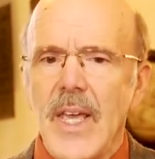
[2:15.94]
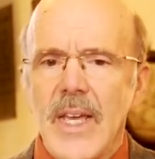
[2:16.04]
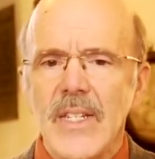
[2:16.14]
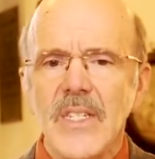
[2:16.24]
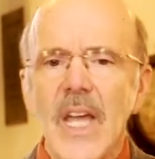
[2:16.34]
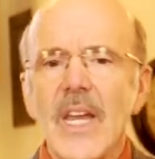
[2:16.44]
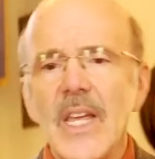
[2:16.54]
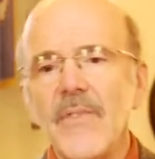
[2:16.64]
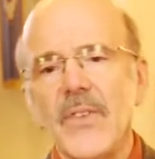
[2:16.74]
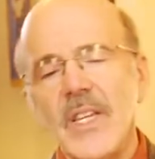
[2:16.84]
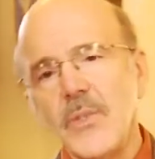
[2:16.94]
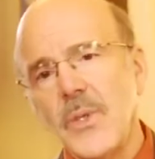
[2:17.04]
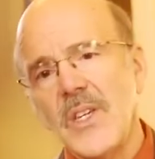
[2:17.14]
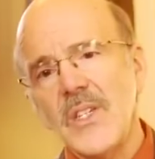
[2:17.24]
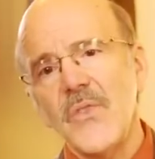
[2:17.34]
Instead, he flees
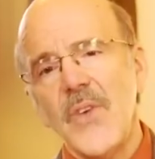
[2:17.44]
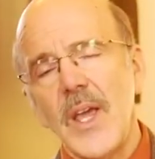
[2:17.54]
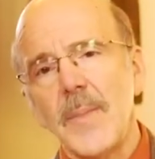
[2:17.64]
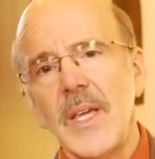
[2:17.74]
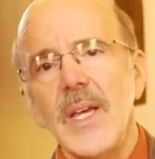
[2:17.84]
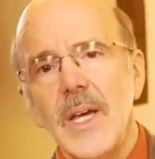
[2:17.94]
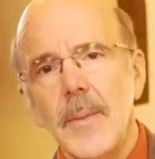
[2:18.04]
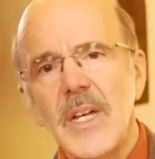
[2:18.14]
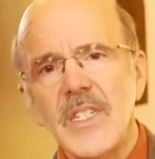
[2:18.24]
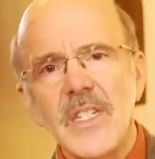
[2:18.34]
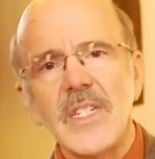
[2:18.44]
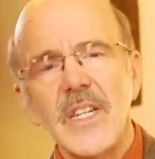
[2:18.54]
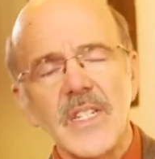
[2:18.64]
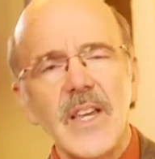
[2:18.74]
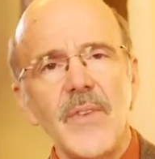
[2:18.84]
with his family about 60
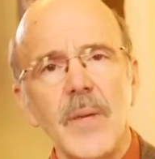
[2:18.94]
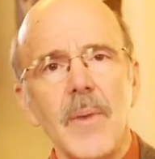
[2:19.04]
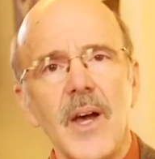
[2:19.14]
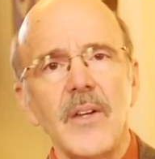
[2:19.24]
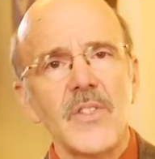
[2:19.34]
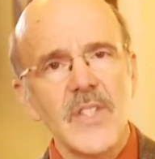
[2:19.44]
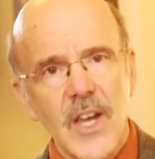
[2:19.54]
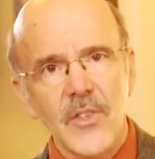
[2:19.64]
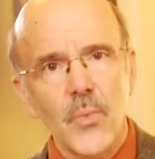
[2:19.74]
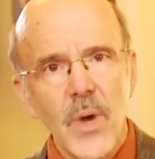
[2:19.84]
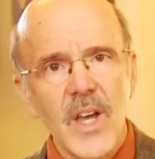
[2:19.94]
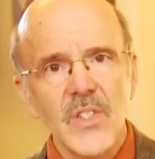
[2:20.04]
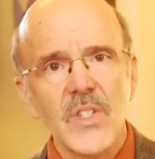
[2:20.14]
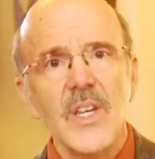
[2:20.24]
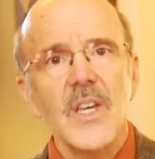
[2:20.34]
to 70 miles
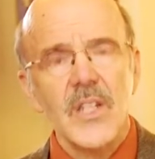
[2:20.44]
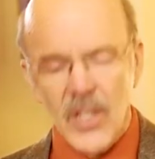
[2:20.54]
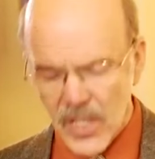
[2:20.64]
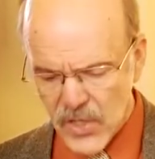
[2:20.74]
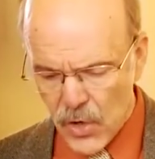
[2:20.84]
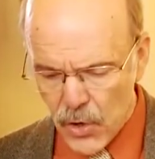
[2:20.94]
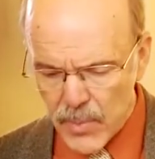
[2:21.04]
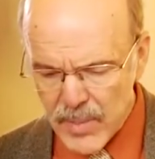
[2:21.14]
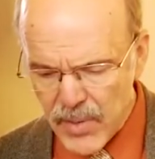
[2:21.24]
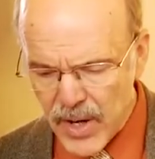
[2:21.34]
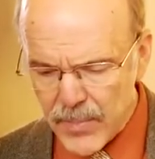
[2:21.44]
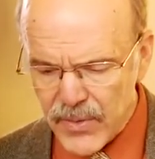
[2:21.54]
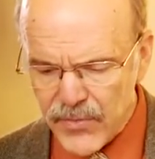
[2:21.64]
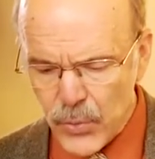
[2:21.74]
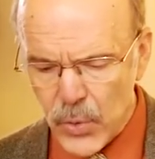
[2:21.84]
southwest to his home at
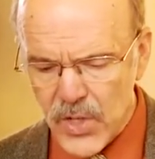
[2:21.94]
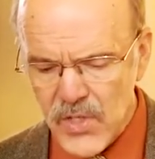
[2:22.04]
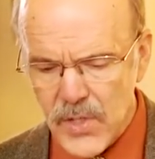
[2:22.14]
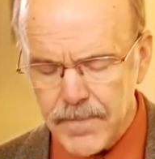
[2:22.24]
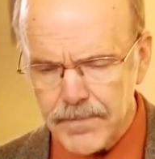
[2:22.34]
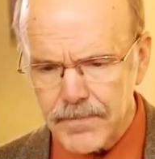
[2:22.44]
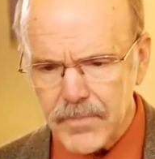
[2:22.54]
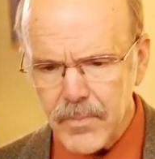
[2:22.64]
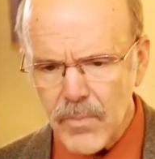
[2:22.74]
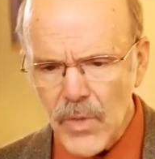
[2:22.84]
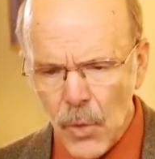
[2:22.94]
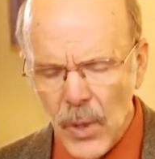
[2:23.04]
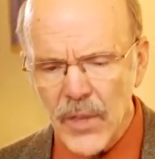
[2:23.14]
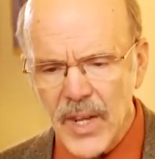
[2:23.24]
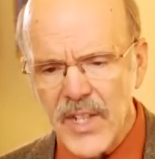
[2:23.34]
Poplar Forest.
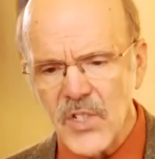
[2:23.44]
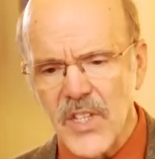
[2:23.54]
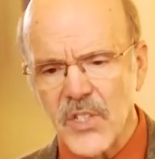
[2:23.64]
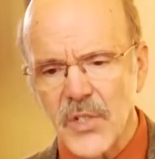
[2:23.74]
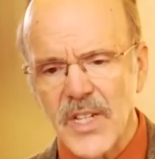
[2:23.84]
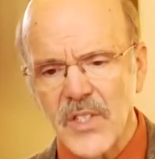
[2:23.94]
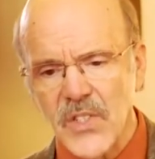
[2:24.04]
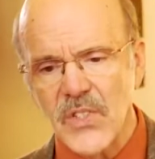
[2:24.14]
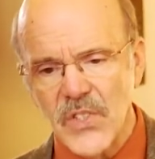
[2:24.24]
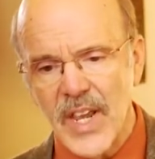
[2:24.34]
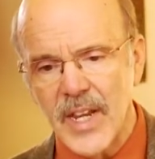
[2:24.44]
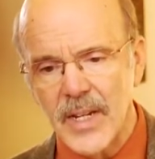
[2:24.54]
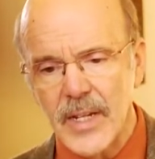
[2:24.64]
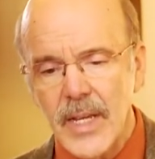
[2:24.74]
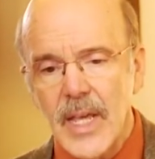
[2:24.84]
Well, the legislature gets to
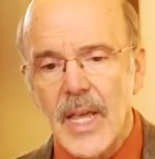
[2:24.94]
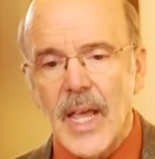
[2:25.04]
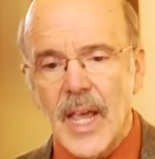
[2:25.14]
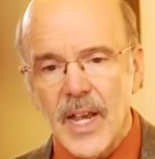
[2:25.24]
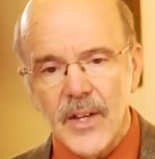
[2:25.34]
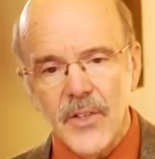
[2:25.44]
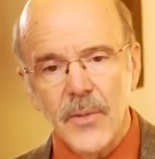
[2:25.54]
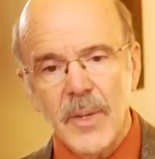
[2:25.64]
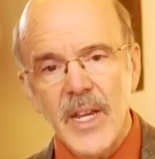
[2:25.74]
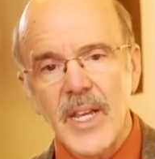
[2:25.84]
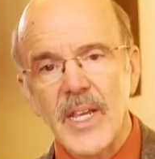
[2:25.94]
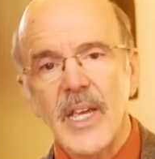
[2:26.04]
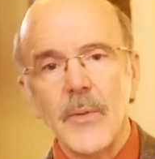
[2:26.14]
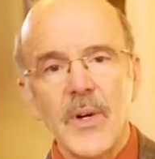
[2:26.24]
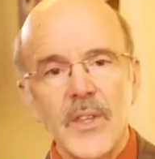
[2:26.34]
Staunton and they're meeting,
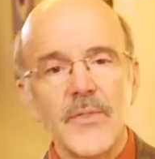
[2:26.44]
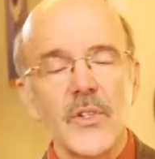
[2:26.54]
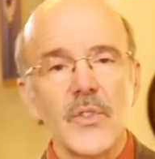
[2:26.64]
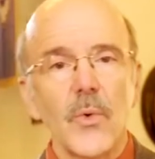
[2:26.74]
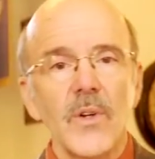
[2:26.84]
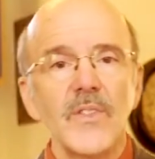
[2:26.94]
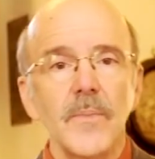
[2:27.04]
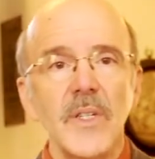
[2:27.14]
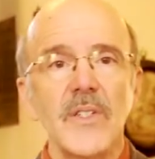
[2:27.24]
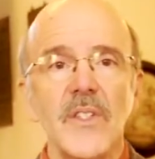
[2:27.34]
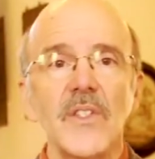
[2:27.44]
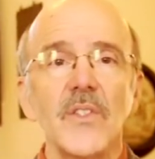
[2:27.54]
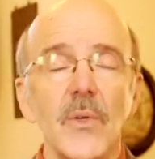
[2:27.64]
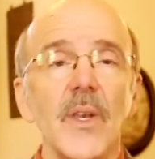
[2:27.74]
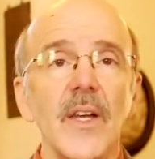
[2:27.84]
and one of the first orders of business
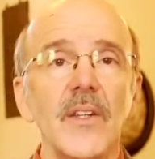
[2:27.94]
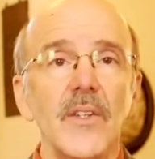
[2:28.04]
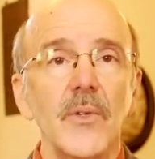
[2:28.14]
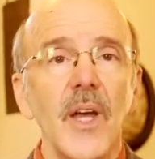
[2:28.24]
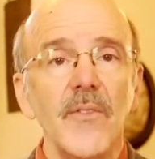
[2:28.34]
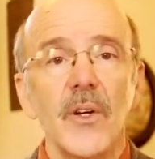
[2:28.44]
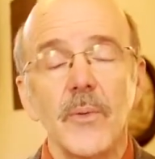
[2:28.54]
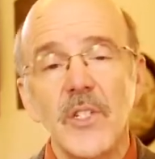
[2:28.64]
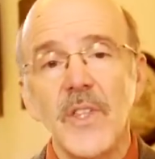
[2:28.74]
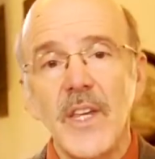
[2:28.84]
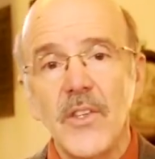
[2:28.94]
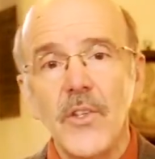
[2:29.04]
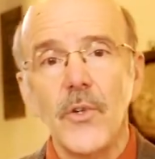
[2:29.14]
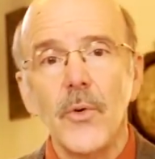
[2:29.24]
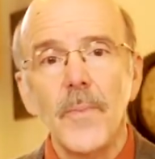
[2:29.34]
is to elect a new governor, which they
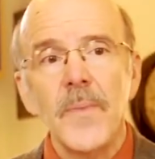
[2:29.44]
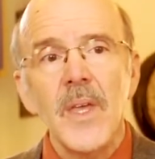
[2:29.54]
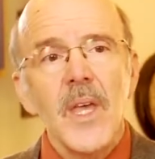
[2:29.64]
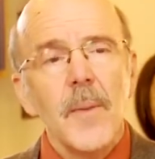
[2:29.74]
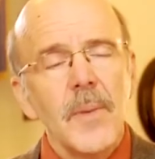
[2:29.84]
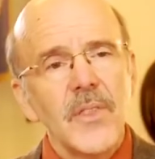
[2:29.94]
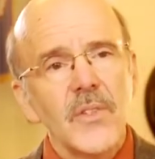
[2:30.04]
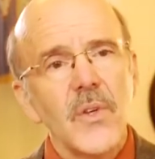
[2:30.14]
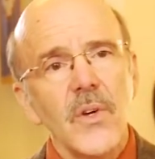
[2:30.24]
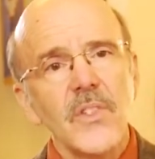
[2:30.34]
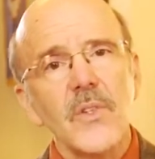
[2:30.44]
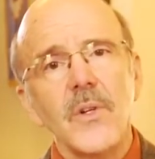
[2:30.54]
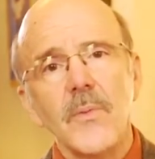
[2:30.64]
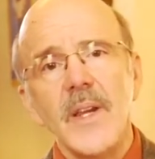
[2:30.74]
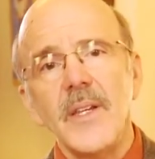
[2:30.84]
do. But there's also a
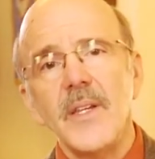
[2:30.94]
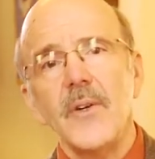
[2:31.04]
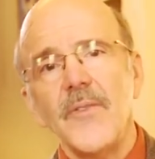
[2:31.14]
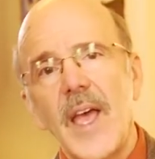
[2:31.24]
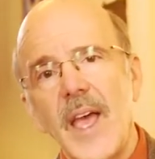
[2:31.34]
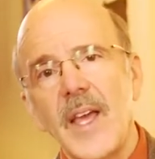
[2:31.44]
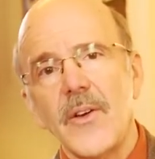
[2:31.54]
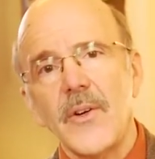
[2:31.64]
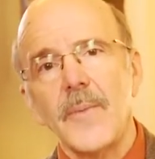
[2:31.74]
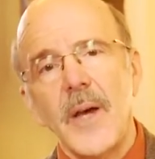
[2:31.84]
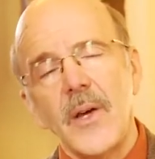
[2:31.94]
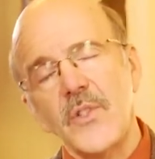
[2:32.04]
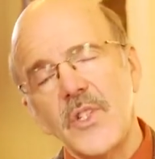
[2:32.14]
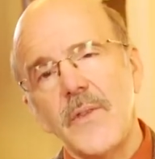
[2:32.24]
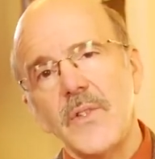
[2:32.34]
great deal of anger
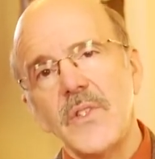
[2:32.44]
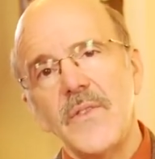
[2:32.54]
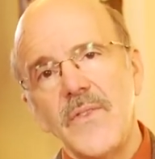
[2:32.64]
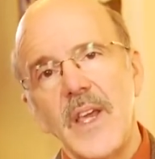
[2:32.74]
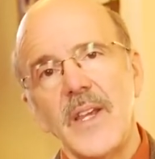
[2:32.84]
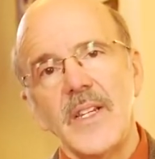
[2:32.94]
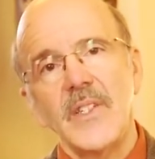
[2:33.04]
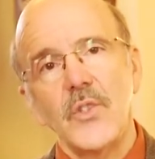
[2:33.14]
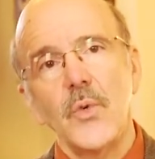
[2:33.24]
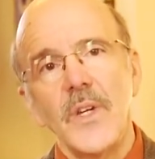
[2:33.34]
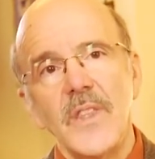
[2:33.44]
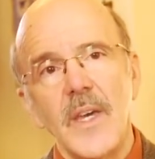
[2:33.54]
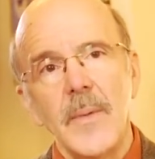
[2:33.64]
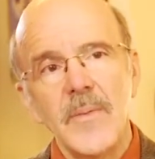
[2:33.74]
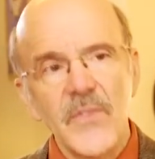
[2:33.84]
about Jefferson failing to join
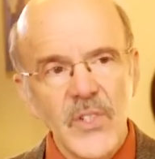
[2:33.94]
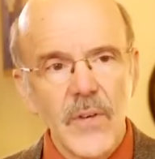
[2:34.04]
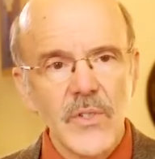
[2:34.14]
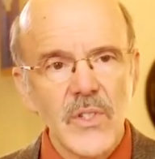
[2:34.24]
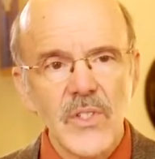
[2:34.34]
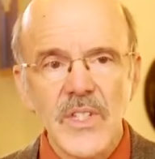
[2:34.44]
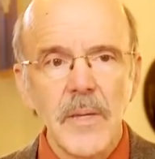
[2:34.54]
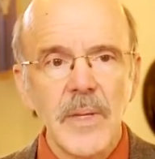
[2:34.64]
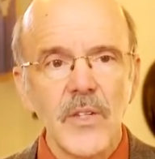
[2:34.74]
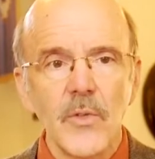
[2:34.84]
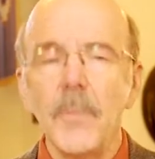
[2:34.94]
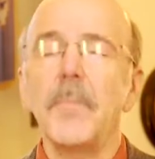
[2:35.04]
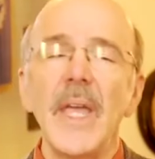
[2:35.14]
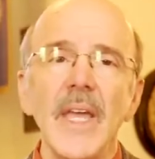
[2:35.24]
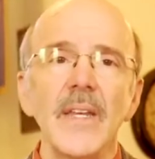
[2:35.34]
them, Jefferson seeming to
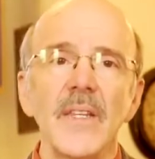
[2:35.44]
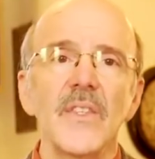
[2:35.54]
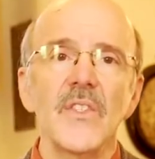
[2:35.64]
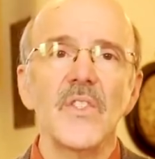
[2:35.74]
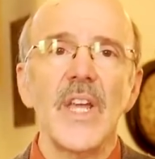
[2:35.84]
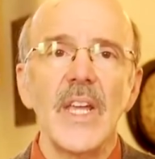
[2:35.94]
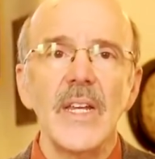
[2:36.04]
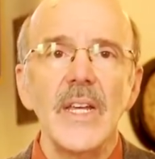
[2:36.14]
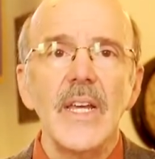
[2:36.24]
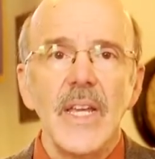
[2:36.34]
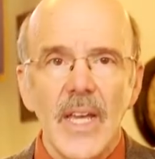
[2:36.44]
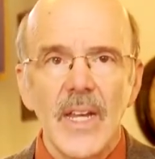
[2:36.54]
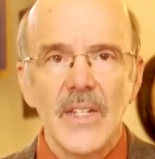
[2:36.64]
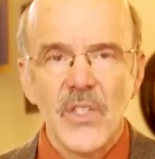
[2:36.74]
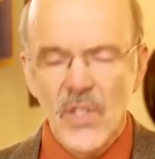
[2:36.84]
abandon the state
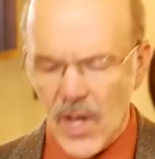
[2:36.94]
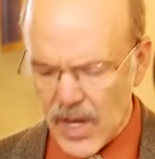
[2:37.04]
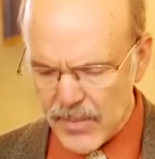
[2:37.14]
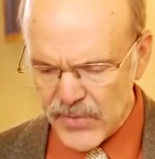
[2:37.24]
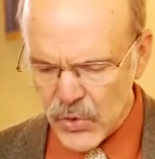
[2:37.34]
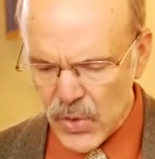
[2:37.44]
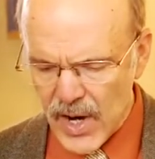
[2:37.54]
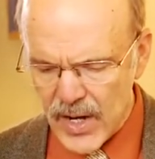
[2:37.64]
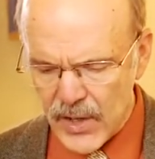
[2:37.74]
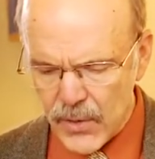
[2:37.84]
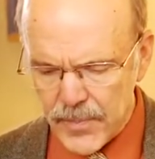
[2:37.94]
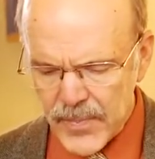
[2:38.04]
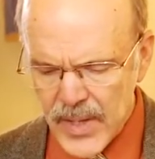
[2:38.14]
at its time of trial.